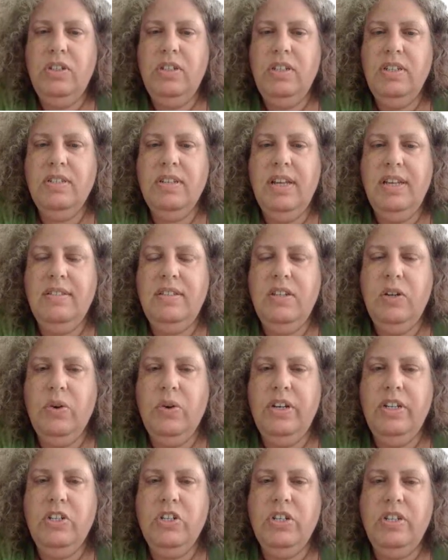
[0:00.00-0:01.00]
so in this case, the
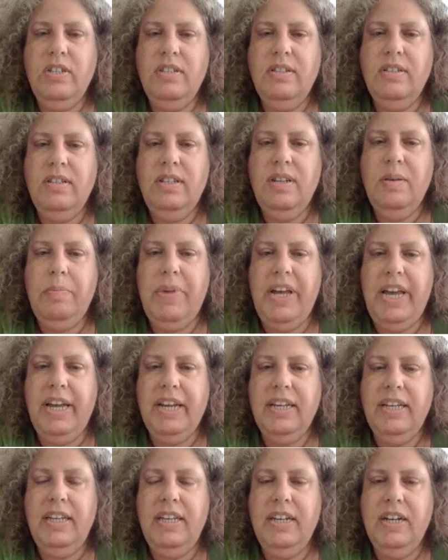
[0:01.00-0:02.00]
origin is in the
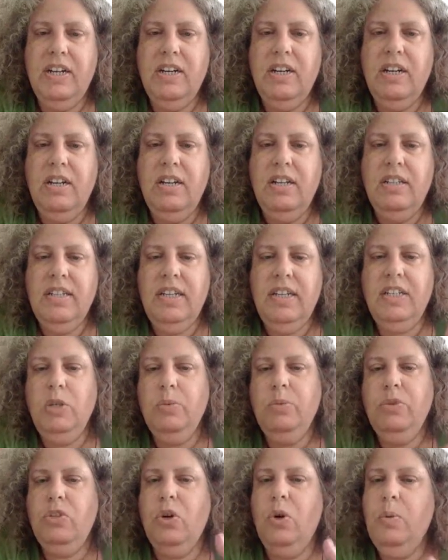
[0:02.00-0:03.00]
back here, then
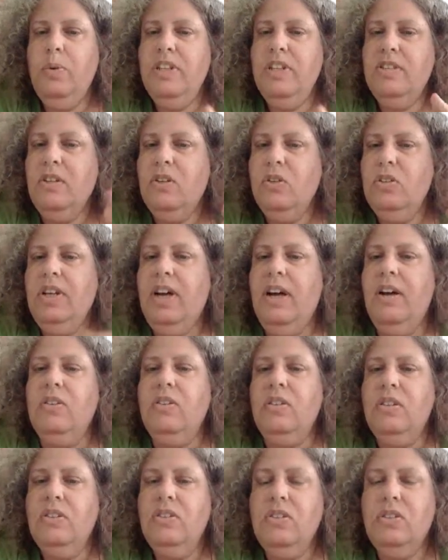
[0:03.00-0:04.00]
you would always go down.